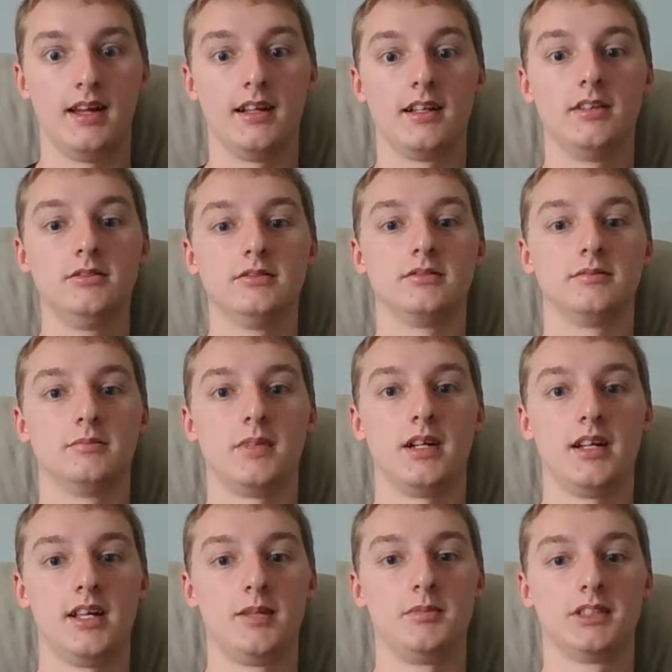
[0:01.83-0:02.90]
Hello, my
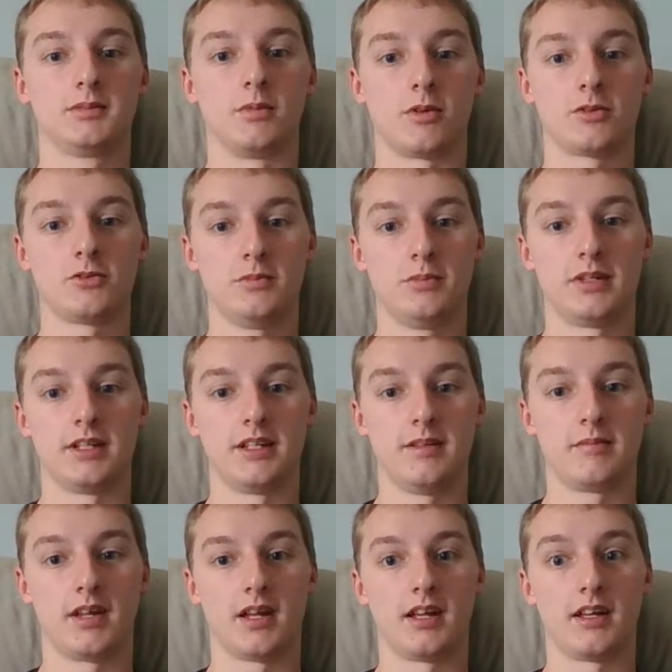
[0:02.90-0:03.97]
name is Marshall Petty,
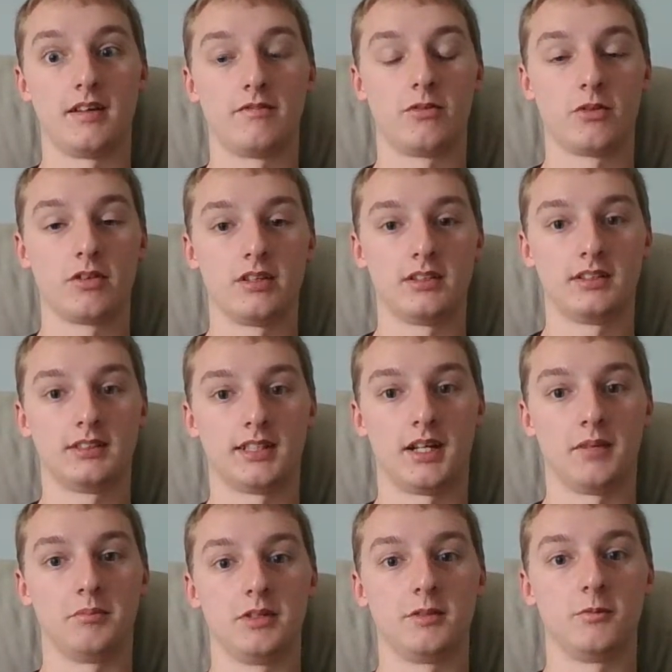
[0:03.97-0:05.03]
and for this
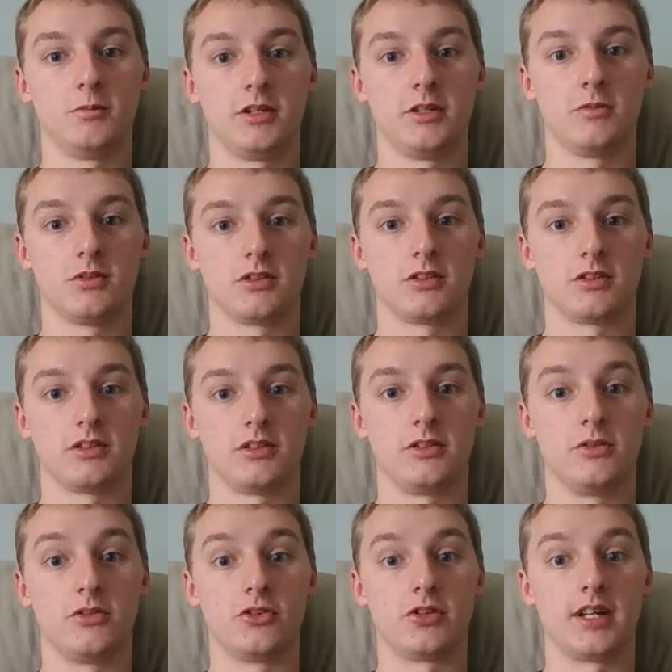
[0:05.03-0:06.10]
assignment we were
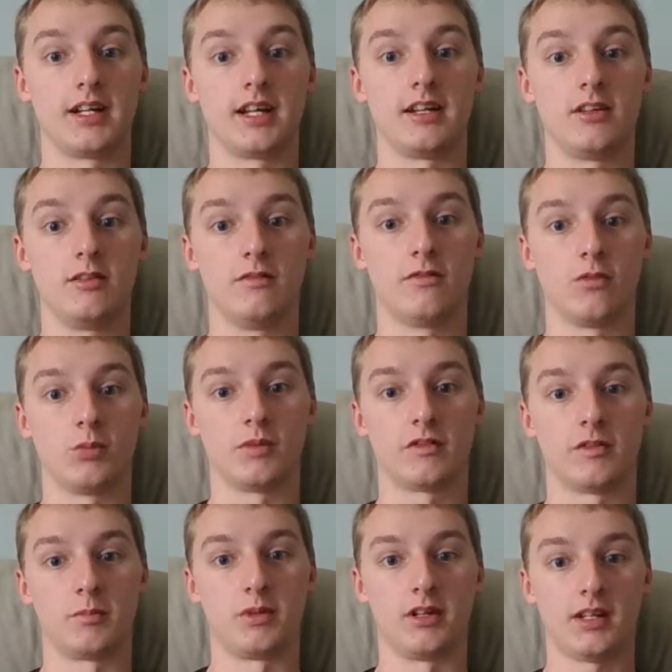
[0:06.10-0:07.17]
to create a new form of
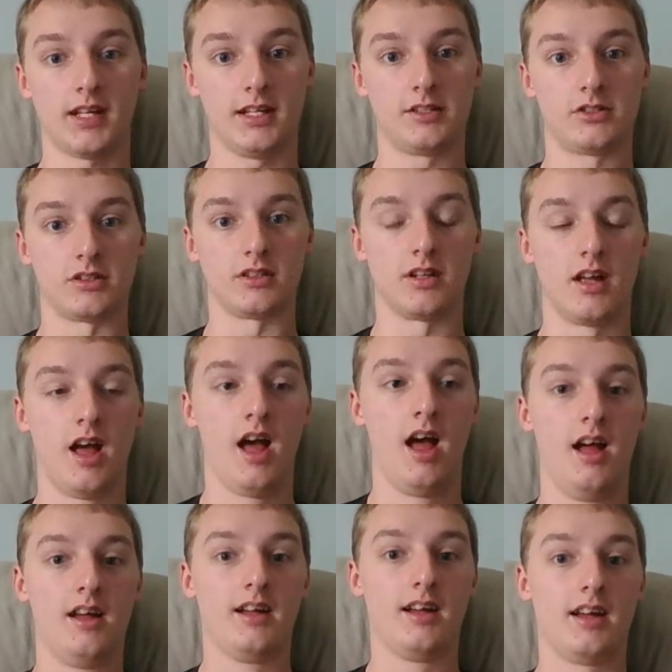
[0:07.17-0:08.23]
communication.
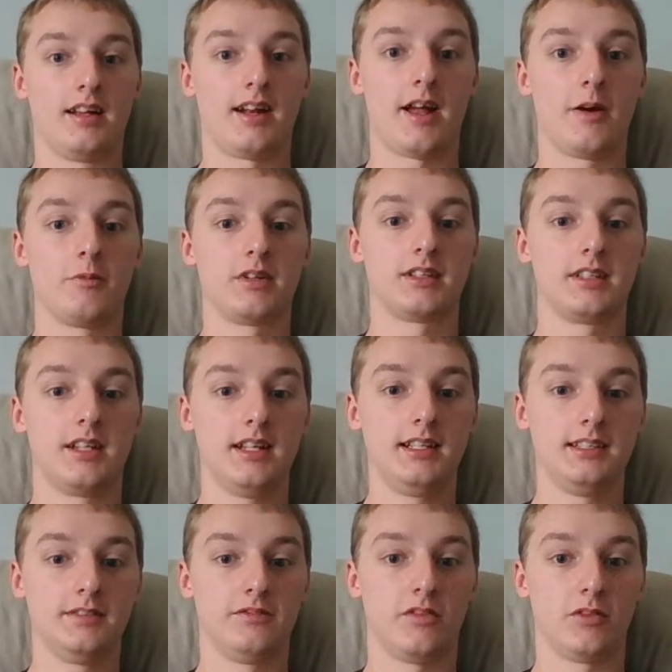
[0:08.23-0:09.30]
Now, with
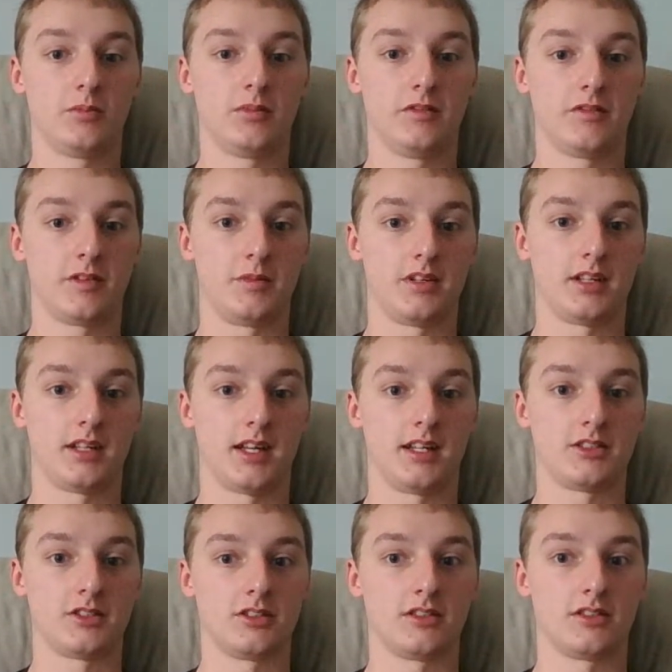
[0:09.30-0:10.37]
today's form of
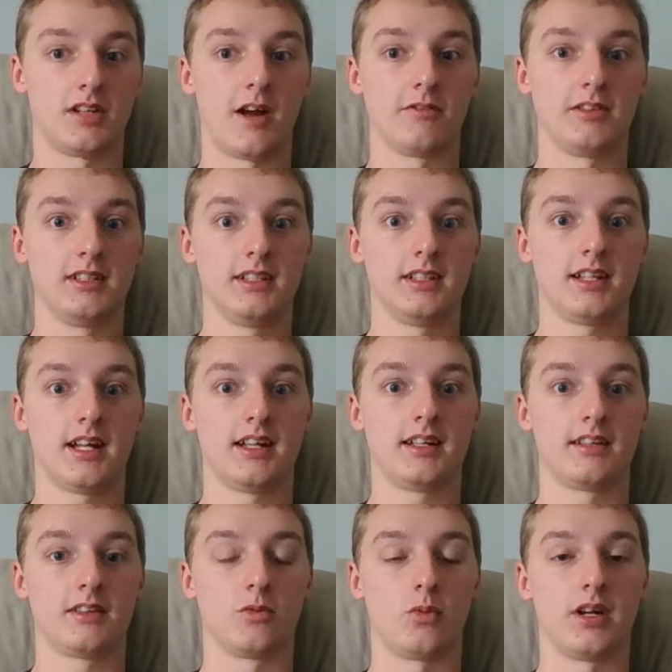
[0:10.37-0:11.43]
communication, I really like
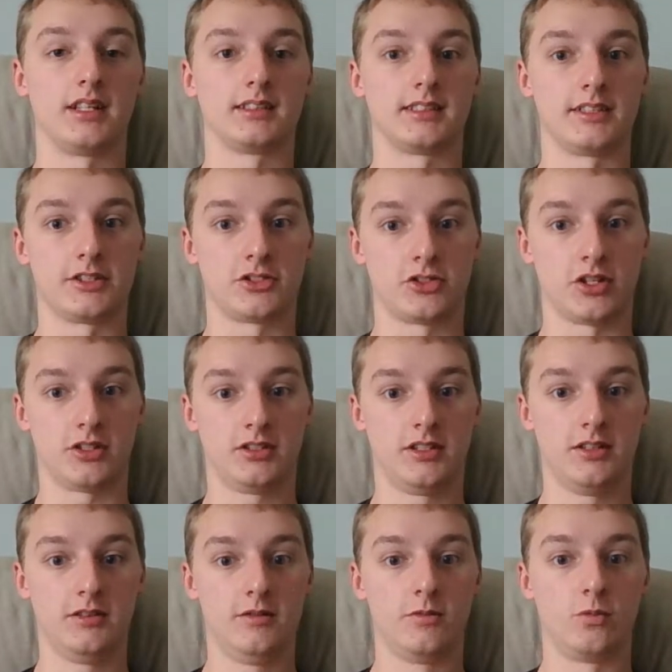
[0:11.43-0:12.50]
the way it's
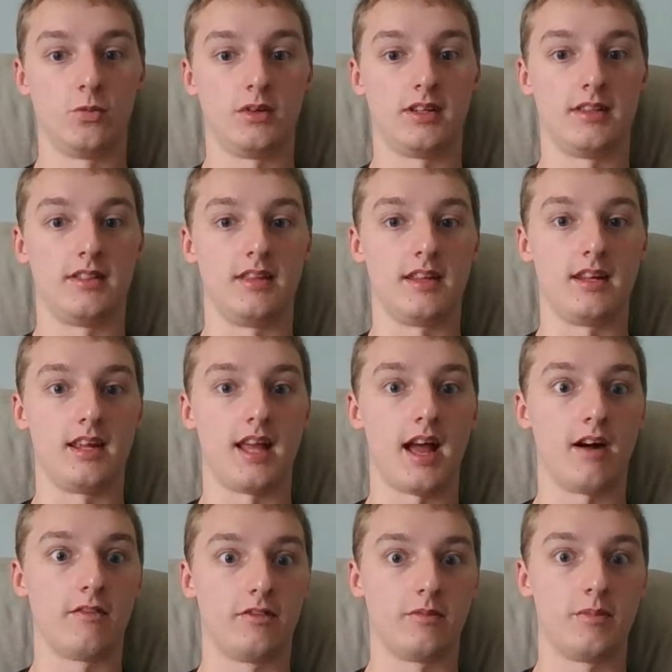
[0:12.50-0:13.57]
constructed with the
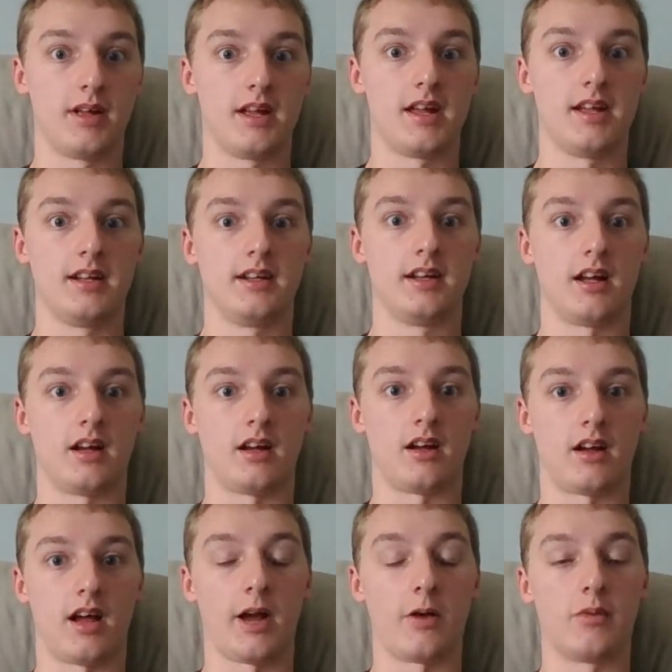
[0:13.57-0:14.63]
alphabet,
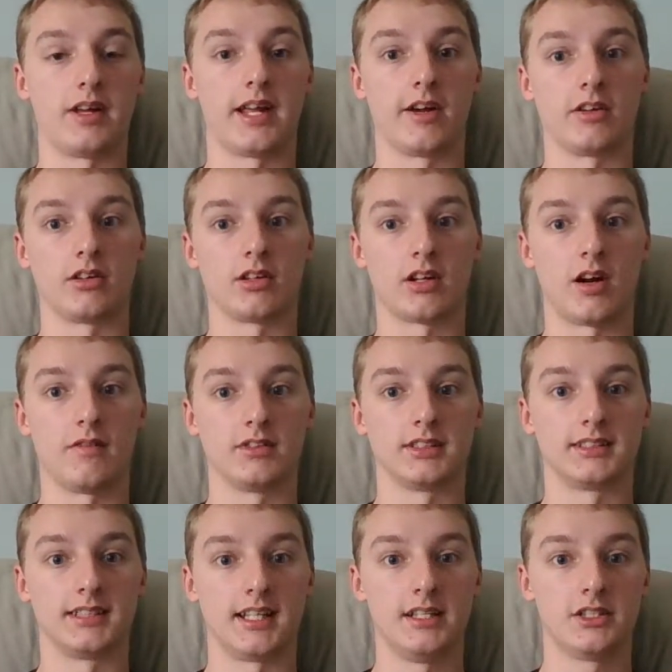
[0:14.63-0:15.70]
how we carry on
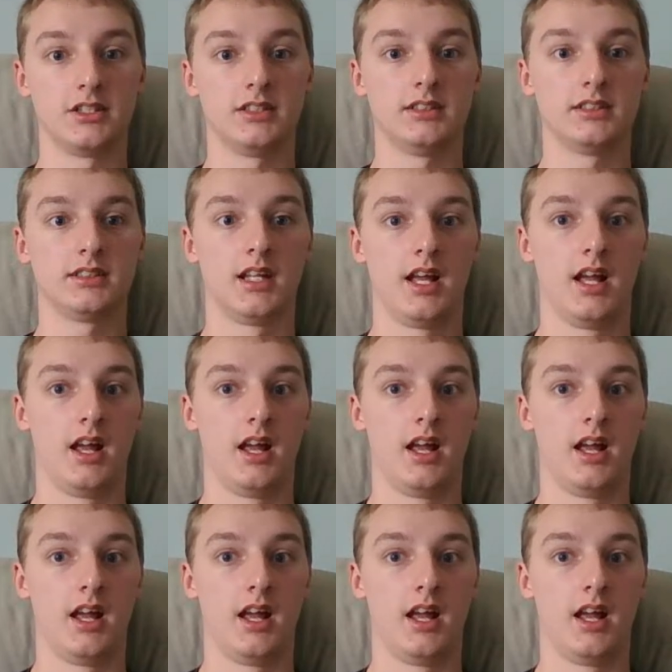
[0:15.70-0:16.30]
conversations,